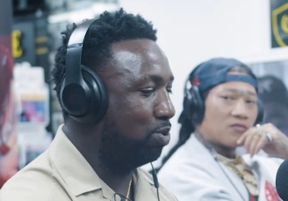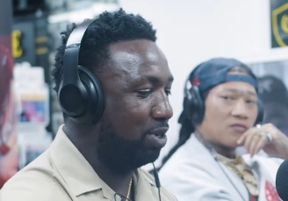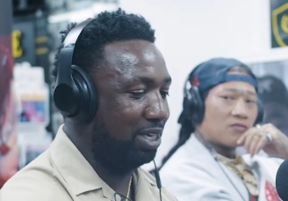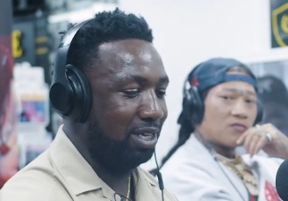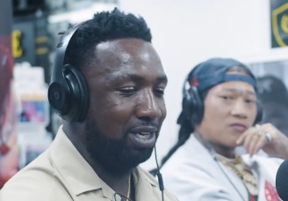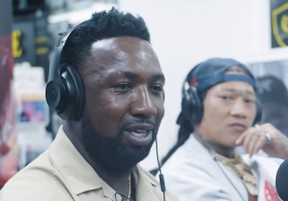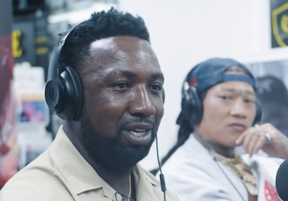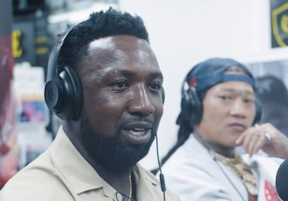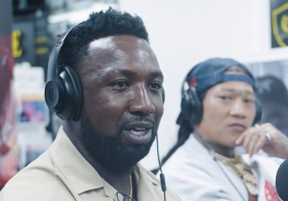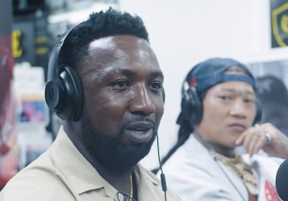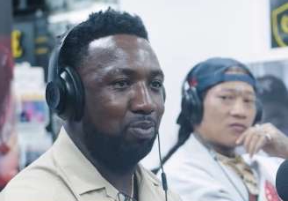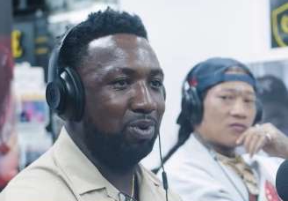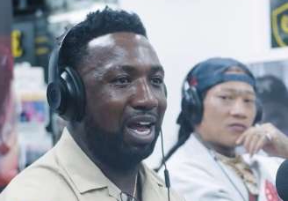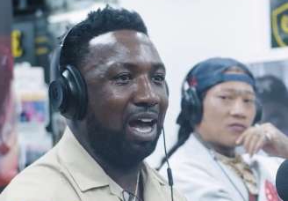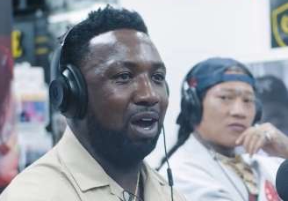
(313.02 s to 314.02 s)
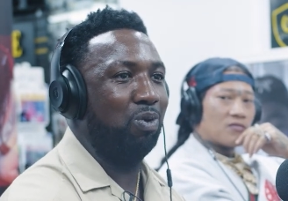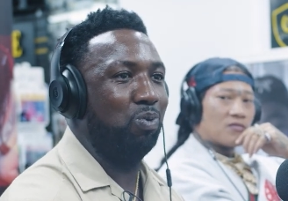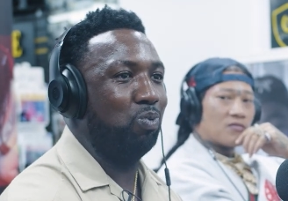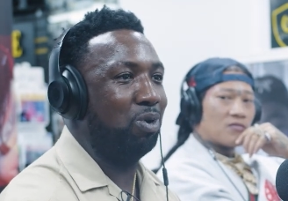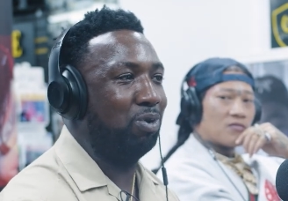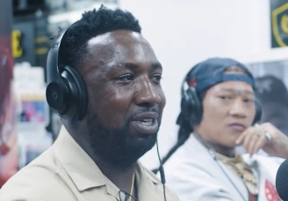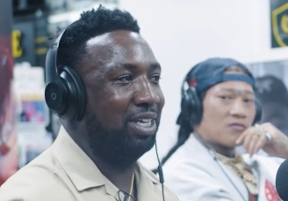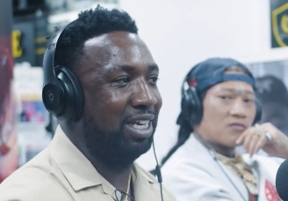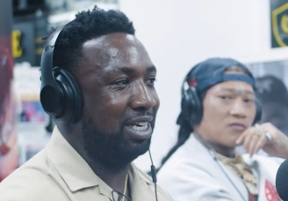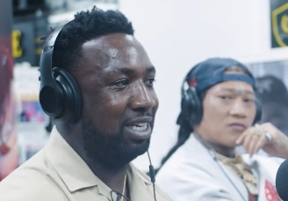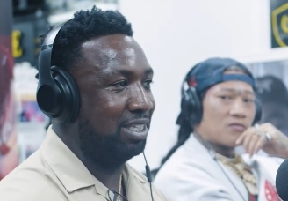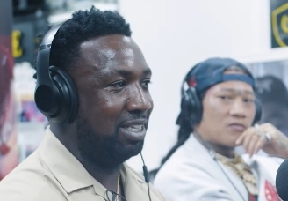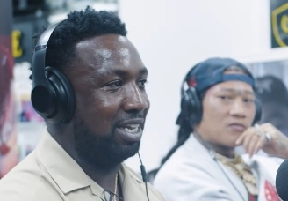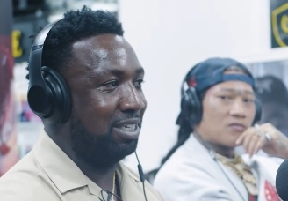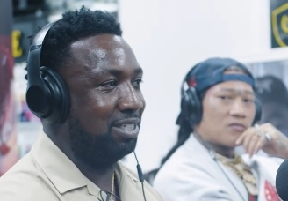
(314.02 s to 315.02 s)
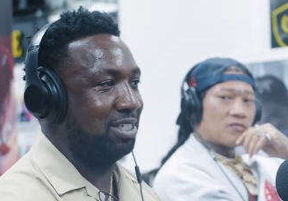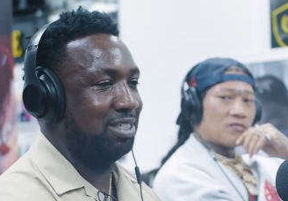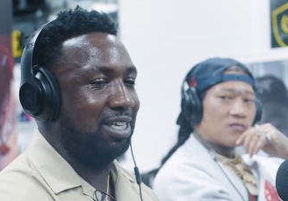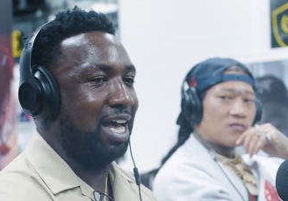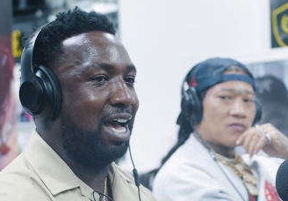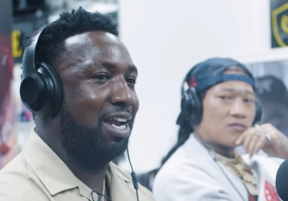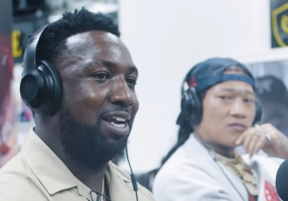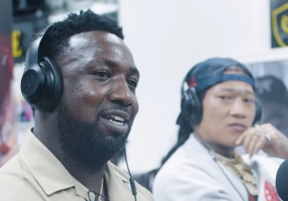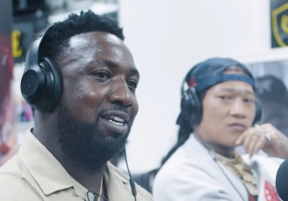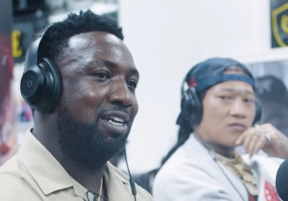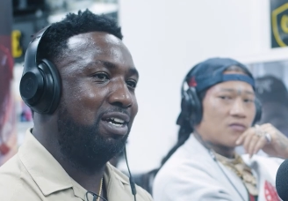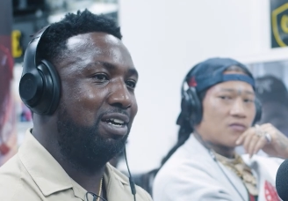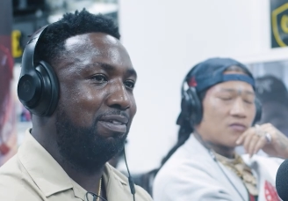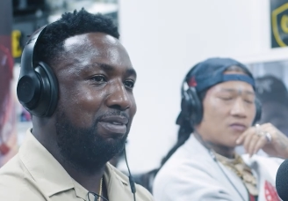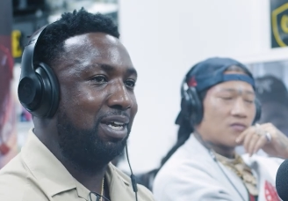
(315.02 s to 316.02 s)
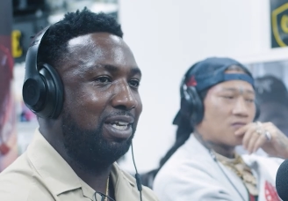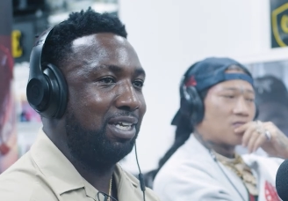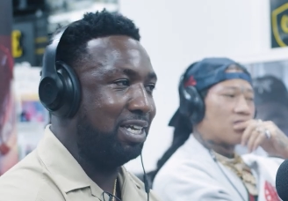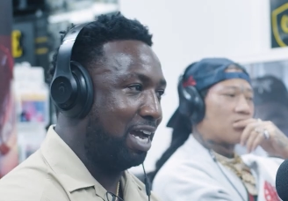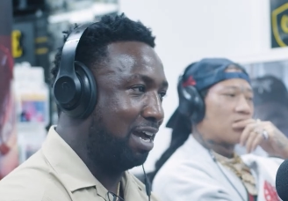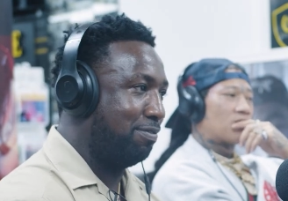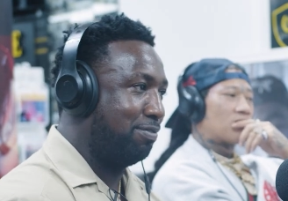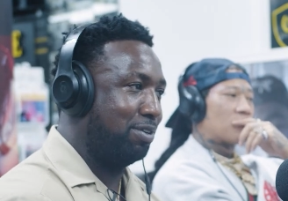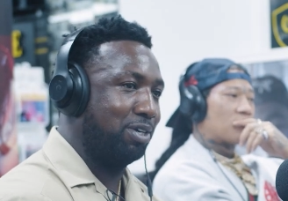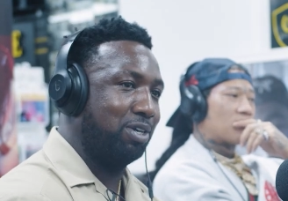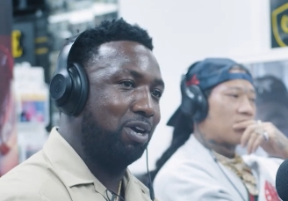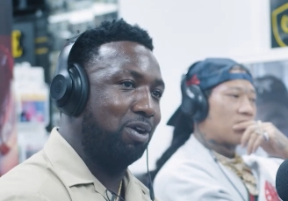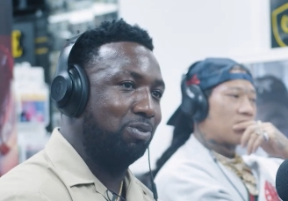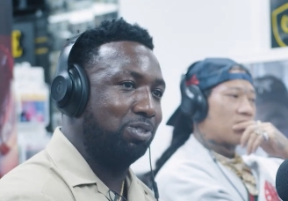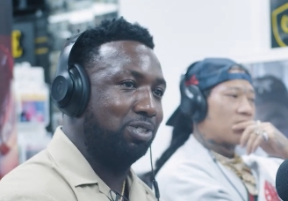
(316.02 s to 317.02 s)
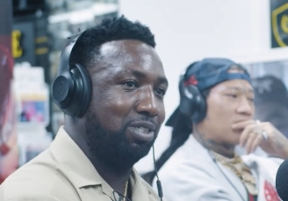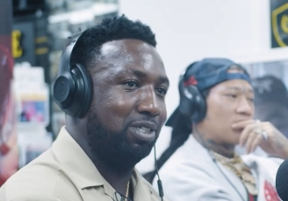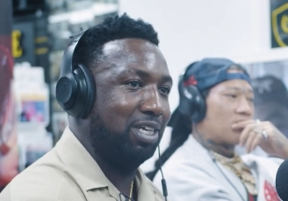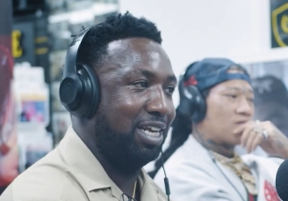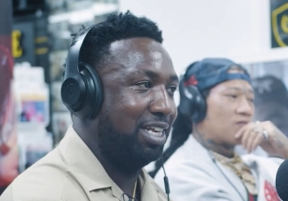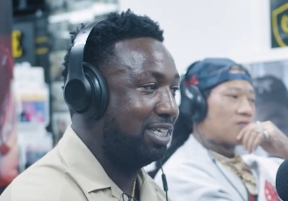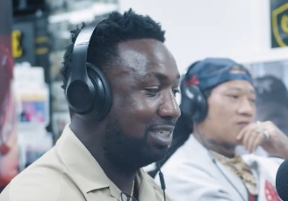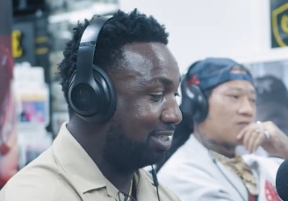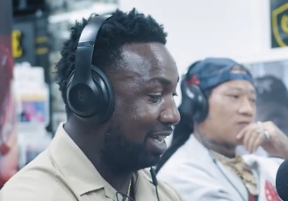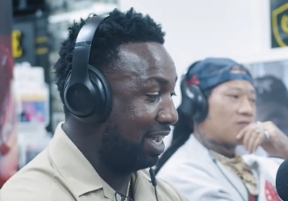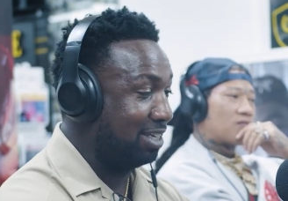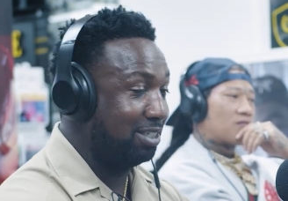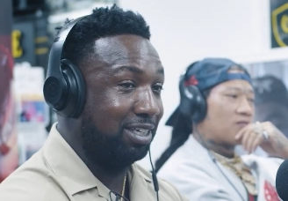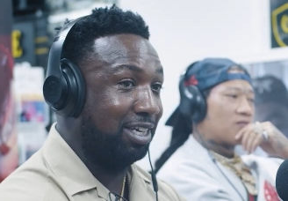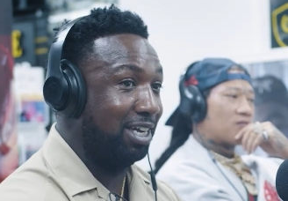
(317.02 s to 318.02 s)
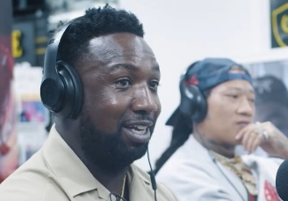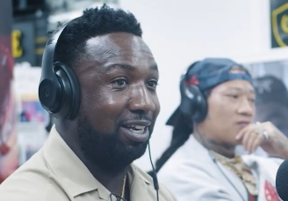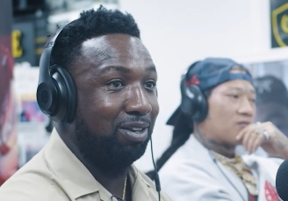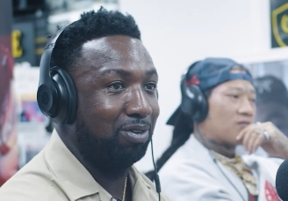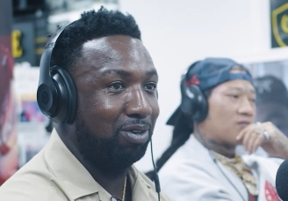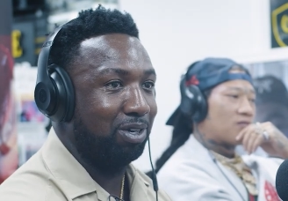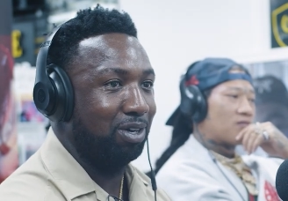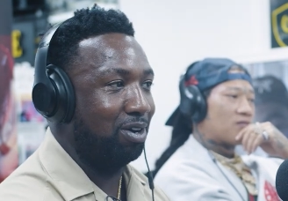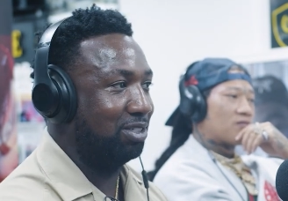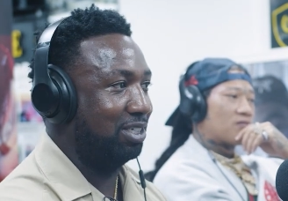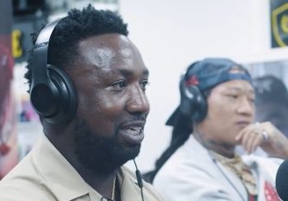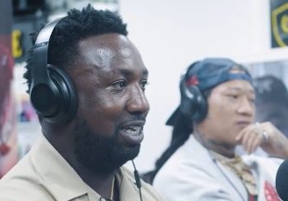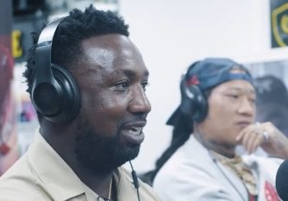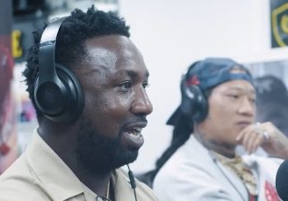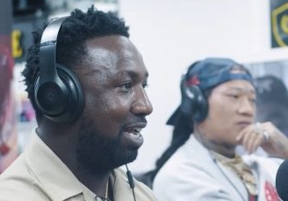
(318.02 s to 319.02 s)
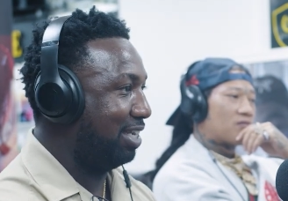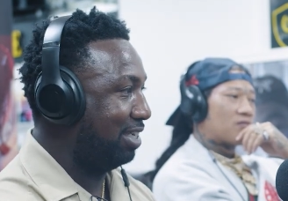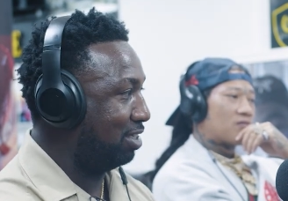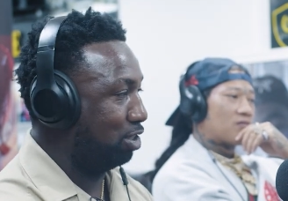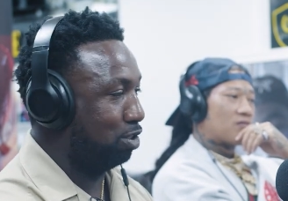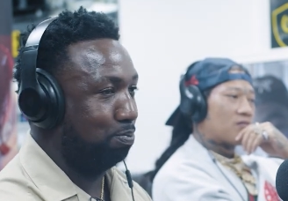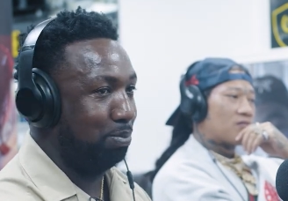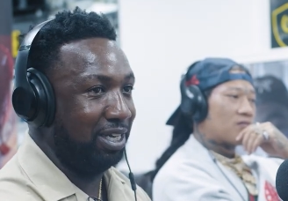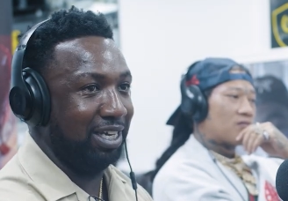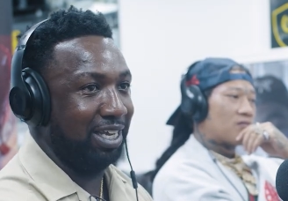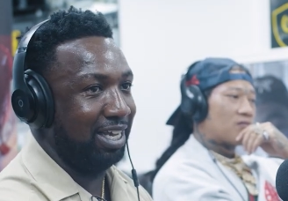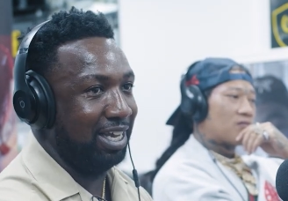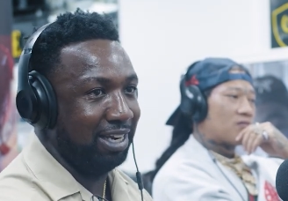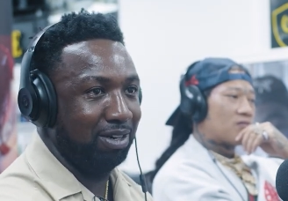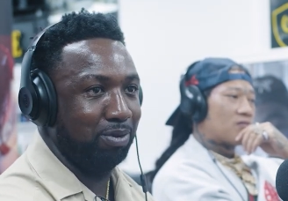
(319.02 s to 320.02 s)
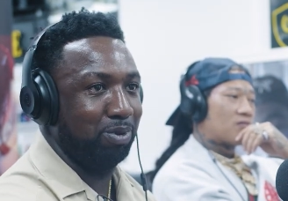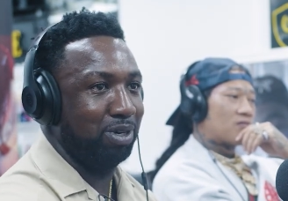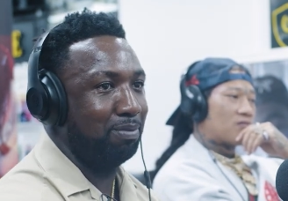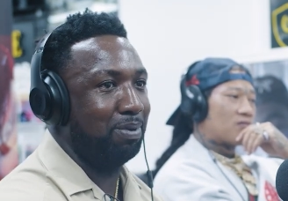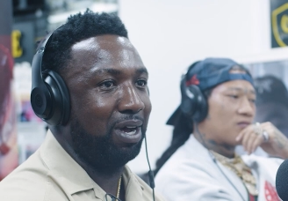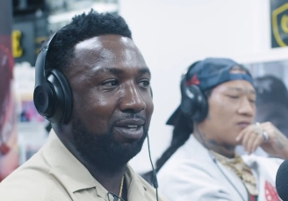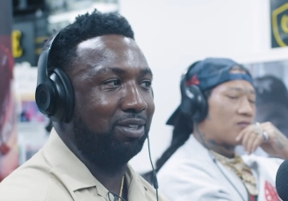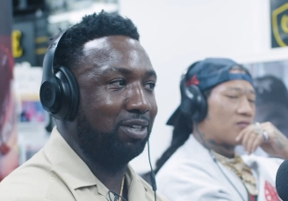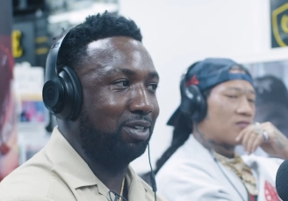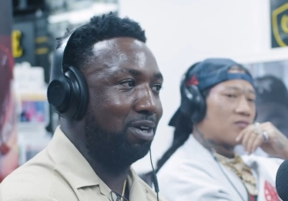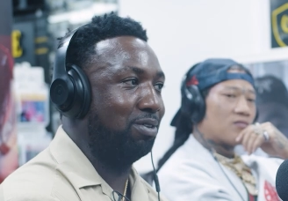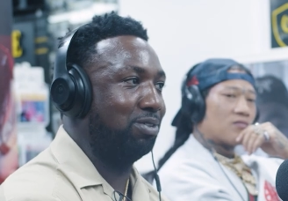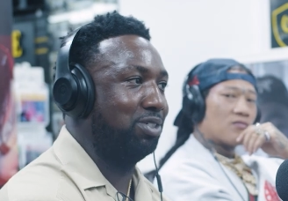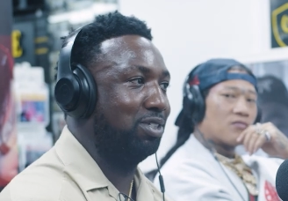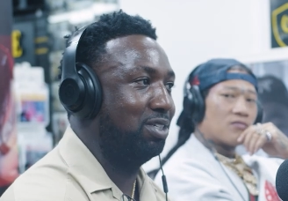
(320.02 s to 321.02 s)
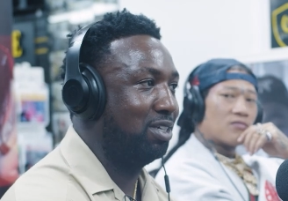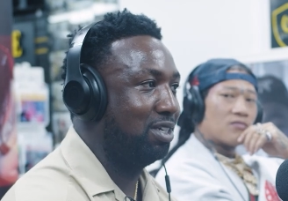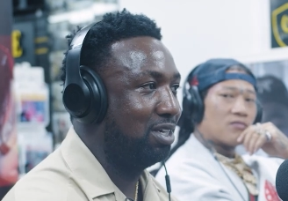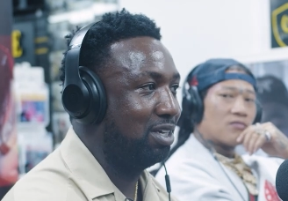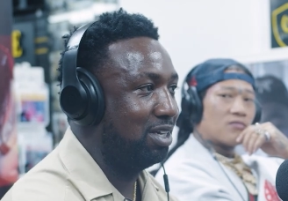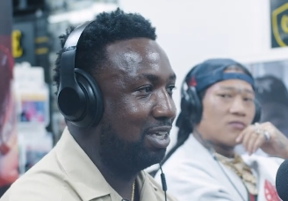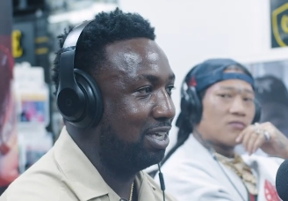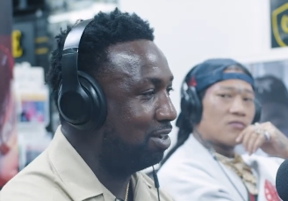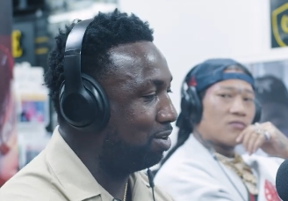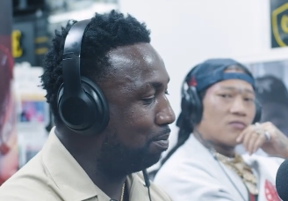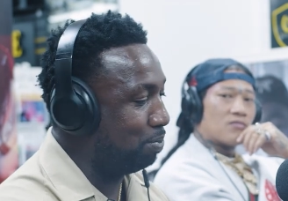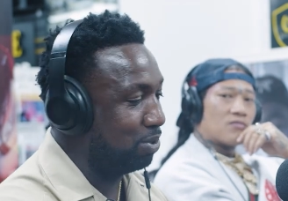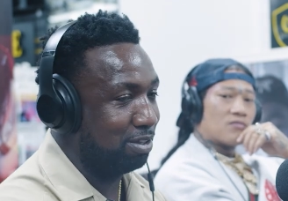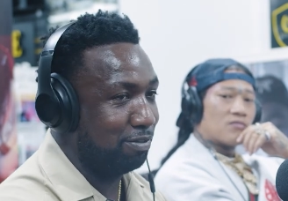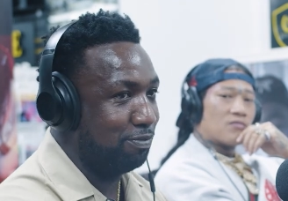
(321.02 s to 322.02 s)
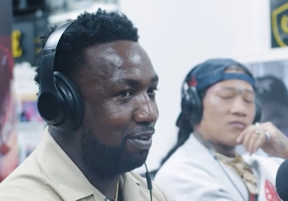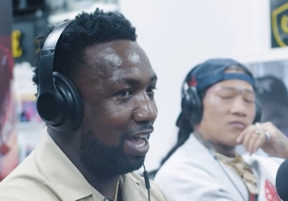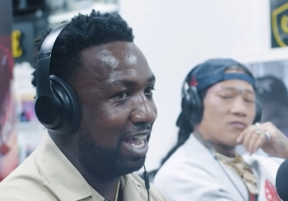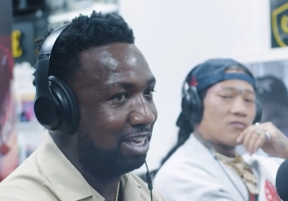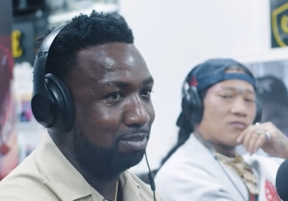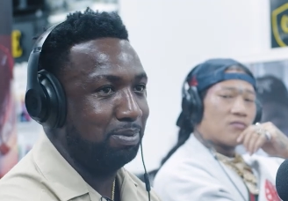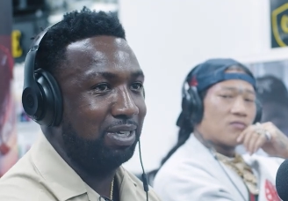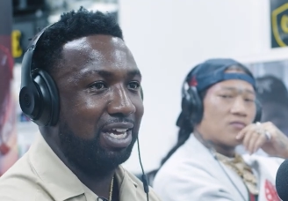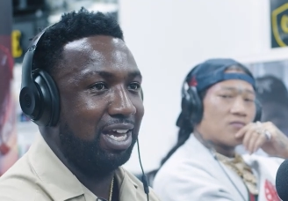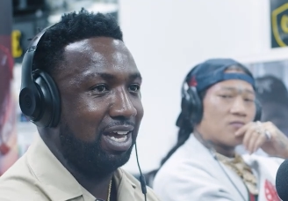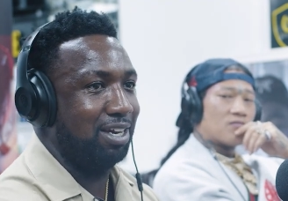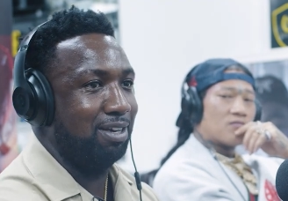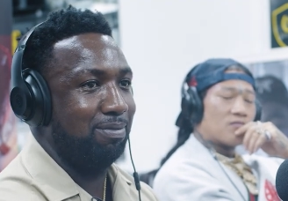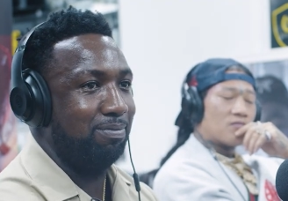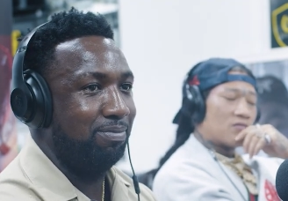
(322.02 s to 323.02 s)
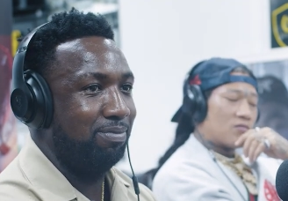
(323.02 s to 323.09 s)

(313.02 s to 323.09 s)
Speaker 1: he do it without wanting anything, just out of the love that he got mm-hmm. for the culture. And he's educated on the culture. It ain't like he just speaking ignorant about the culture. He gonna put the facts behind